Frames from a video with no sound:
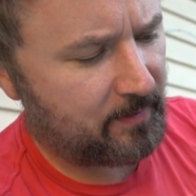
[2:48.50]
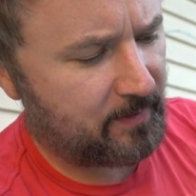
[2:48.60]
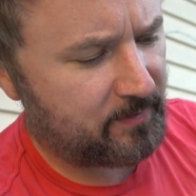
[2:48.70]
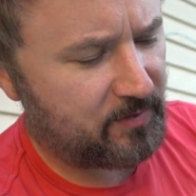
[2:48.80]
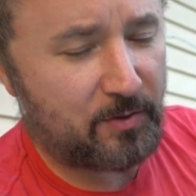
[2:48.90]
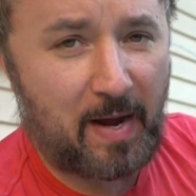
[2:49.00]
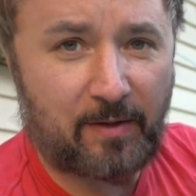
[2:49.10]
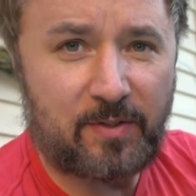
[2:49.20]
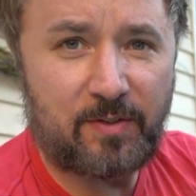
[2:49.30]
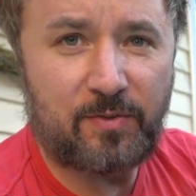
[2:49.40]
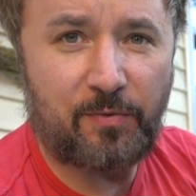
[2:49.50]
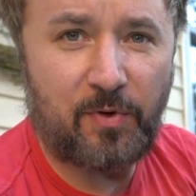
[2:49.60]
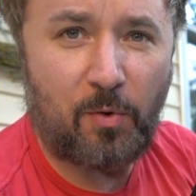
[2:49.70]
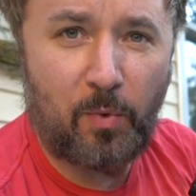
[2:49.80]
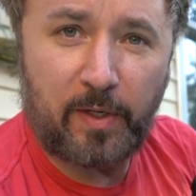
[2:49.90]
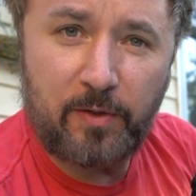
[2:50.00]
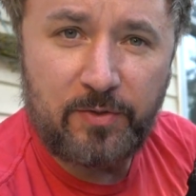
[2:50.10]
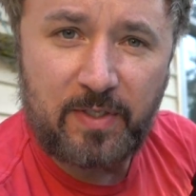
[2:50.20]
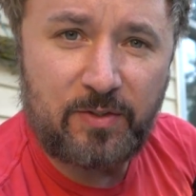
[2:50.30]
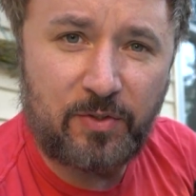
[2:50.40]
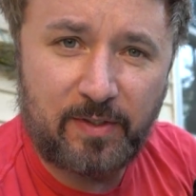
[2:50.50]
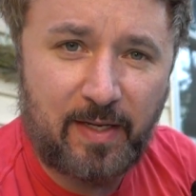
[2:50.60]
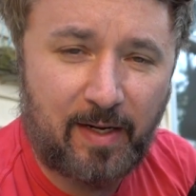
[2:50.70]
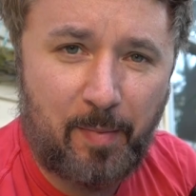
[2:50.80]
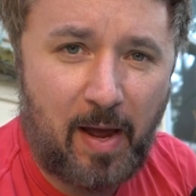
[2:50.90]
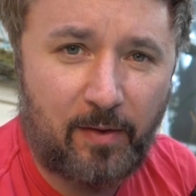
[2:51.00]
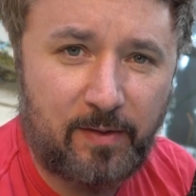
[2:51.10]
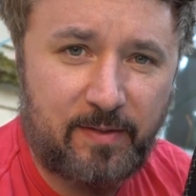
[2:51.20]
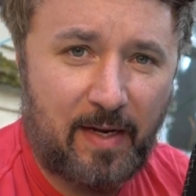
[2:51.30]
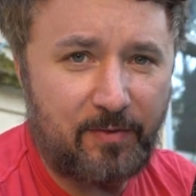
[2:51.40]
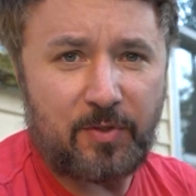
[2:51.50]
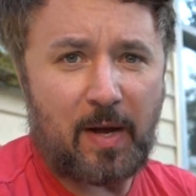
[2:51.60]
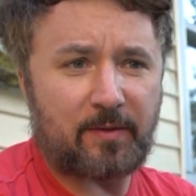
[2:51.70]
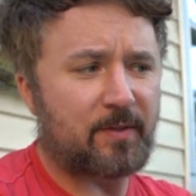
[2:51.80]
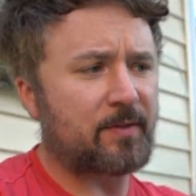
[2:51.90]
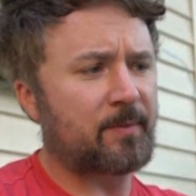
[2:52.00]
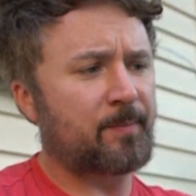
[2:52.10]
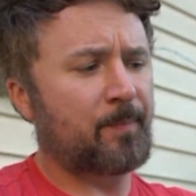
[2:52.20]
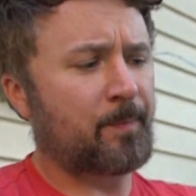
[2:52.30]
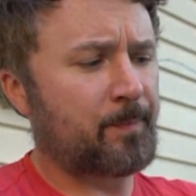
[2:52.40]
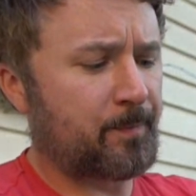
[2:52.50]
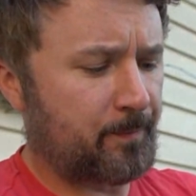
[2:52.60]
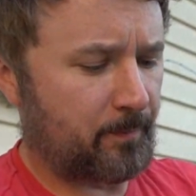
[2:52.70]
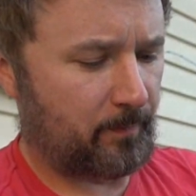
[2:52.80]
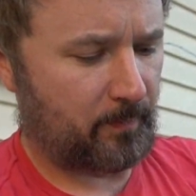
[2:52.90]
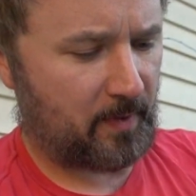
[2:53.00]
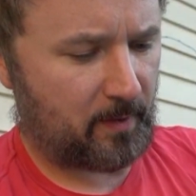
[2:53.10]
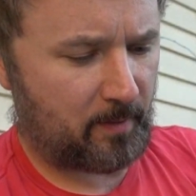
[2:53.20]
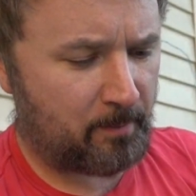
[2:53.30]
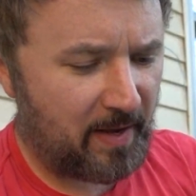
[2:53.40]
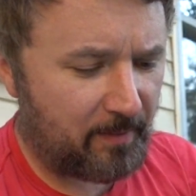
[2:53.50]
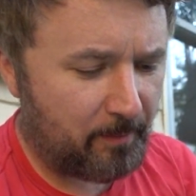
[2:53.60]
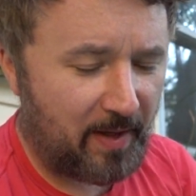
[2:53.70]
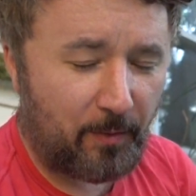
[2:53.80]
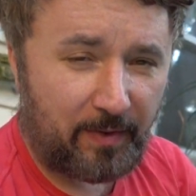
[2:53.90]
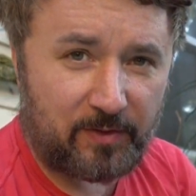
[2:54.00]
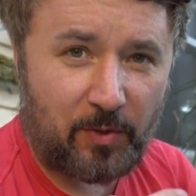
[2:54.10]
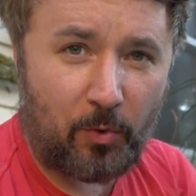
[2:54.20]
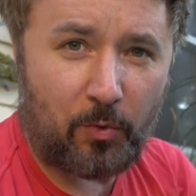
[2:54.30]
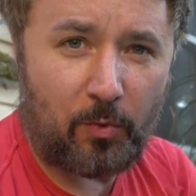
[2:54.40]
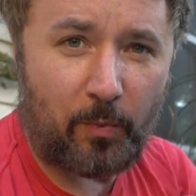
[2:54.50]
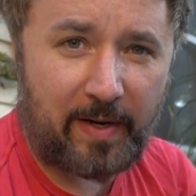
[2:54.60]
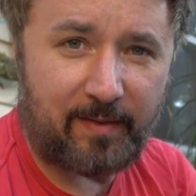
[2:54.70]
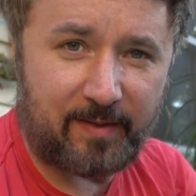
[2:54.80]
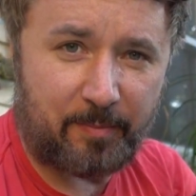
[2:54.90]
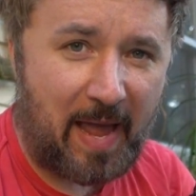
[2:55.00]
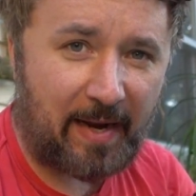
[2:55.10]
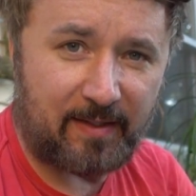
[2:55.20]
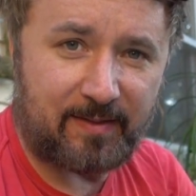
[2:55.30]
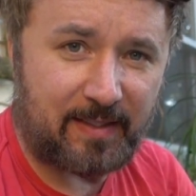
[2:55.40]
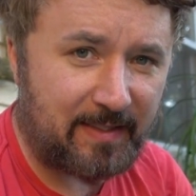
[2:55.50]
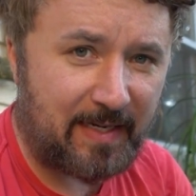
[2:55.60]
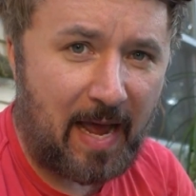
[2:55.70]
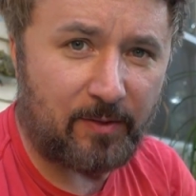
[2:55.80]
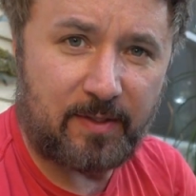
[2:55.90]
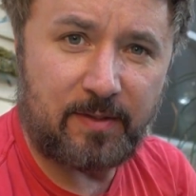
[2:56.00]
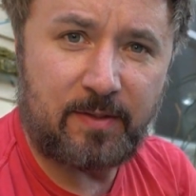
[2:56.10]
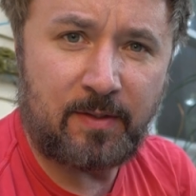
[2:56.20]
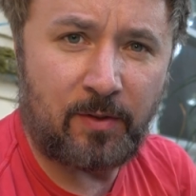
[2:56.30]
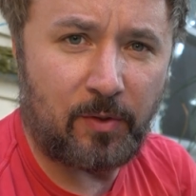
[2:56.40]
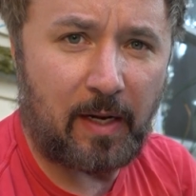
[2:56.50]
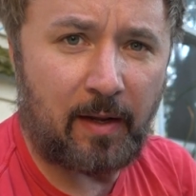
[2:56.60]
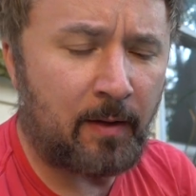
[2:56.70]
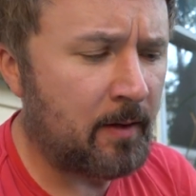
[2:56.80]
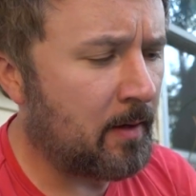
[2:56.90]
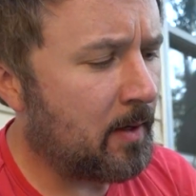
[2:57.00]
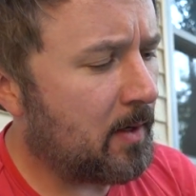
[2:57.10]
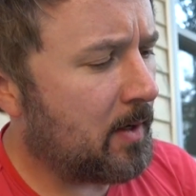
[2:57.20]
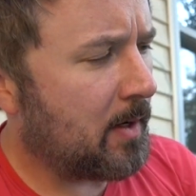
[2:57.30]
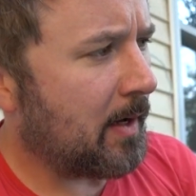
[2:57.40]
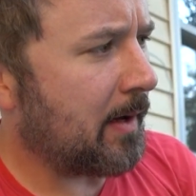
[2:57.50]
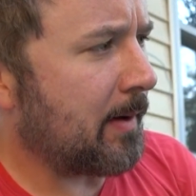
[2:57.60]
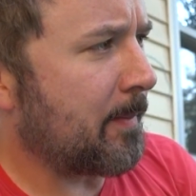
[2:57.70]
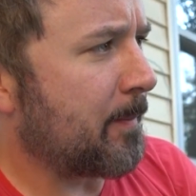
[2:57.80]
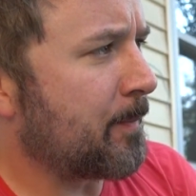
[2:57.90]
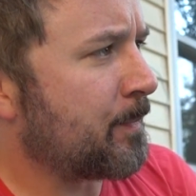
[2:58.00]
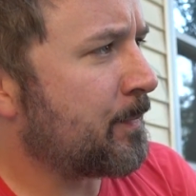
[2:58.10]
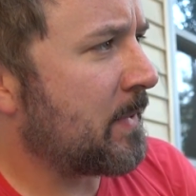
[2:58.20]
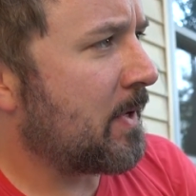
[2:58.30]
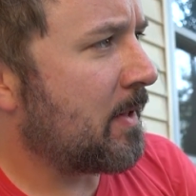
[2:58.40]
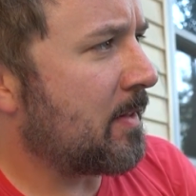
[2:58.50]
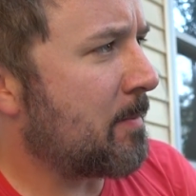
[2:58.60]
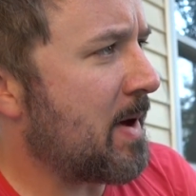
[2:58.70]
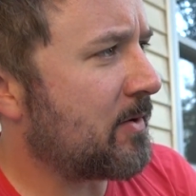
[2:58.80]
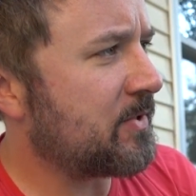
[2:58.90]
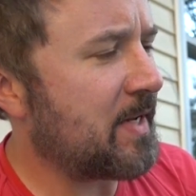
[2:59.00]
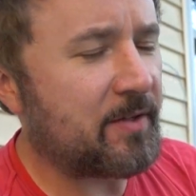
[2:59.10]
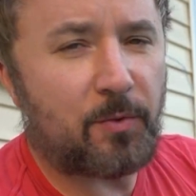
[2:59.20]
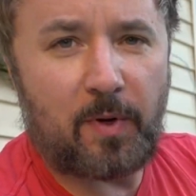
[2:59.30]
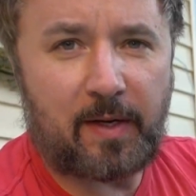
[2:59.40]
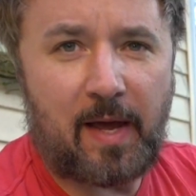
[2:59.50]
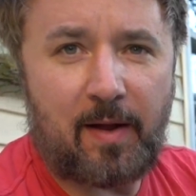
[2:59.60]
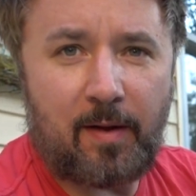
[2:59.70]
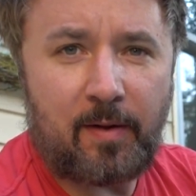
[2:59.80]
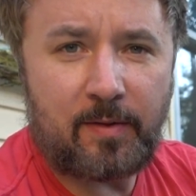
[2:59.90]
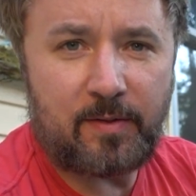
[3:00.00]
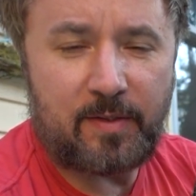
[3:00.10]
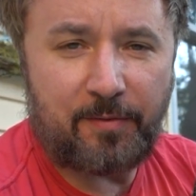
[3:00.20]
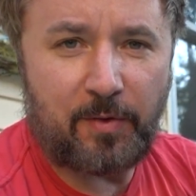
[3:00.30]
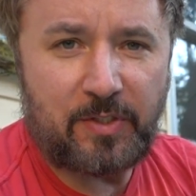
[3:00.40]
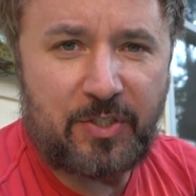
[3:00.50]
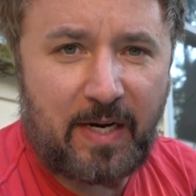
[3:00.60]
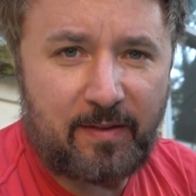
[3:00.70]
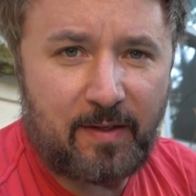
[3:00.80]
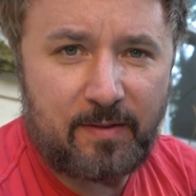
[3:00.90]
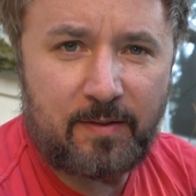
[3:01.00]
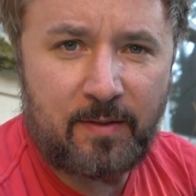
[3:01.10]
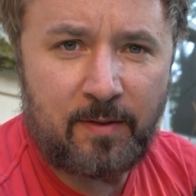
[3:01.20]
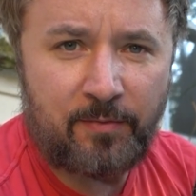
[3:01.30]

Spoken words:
it's 2 ounces, so if you don't want to use these, you can take them out and save 2 ounces. By the way, the total weight of this bag is 16 ounces, okay? The metal stays are what kind of differentiate this